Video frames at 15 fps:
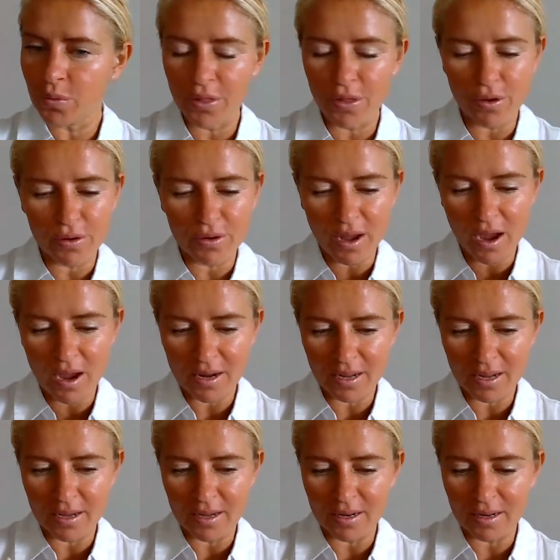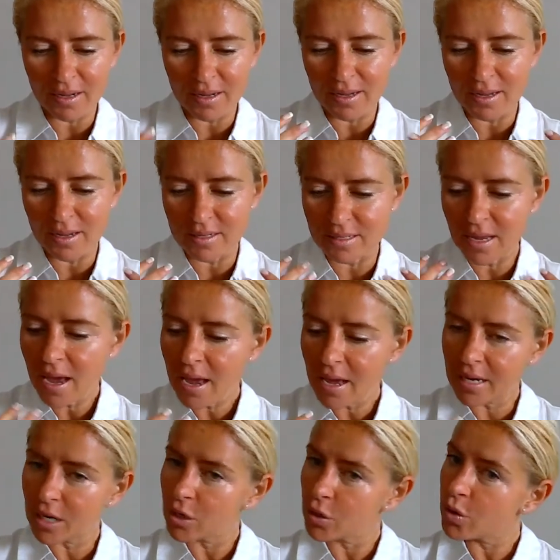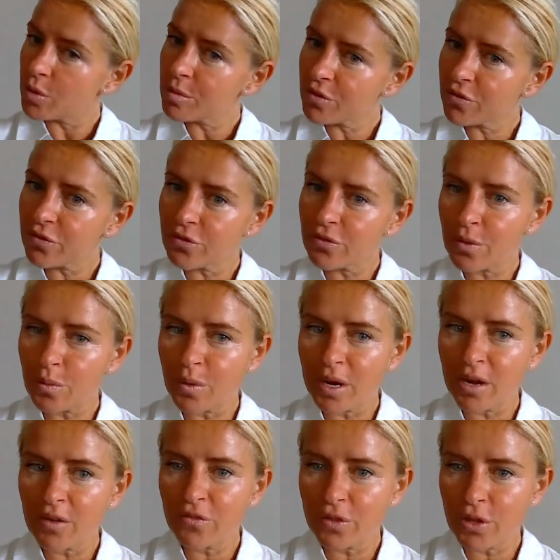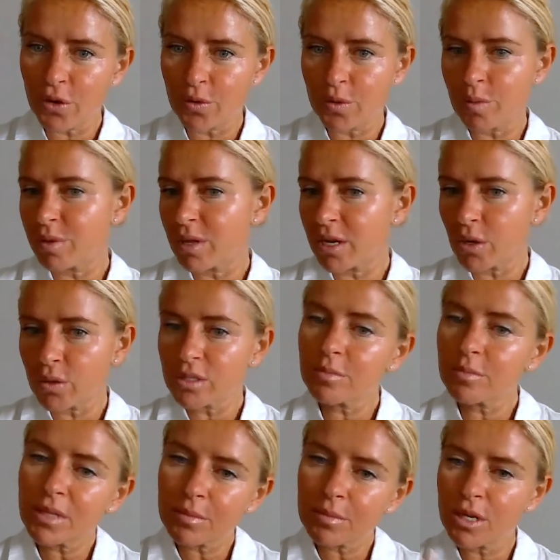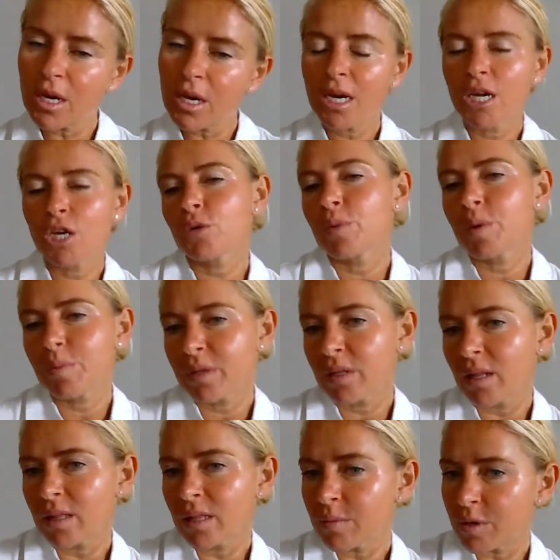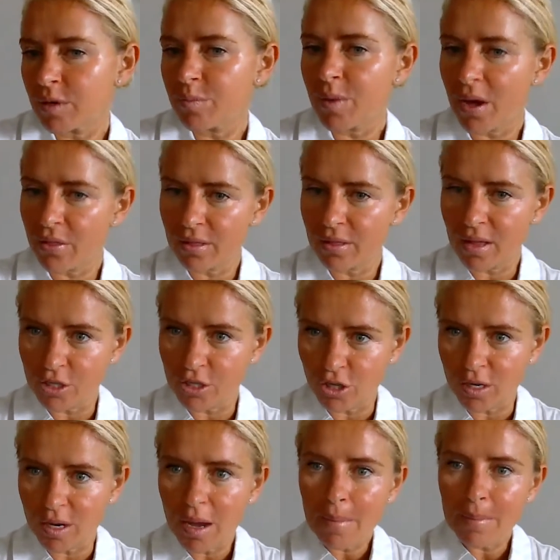whether or not it is in a normal way of flow in the blood, or sometimes it could be a little bit of pathologic.